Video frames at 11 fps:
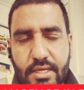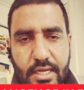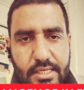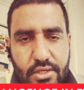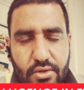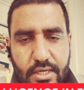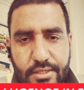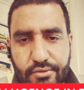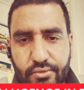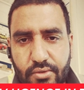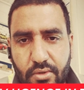as long
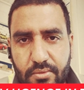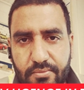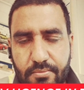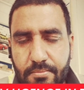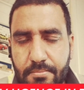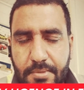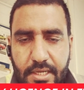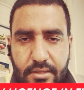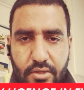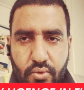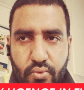as you don't
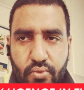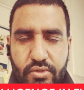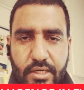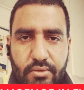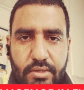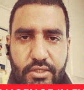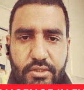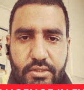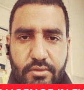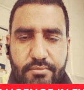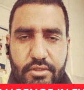break the rules,
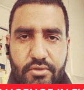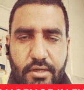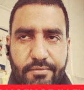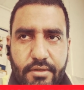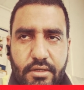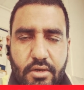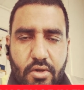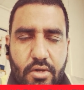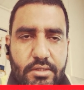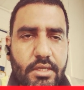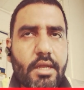regulations of the traffic laws,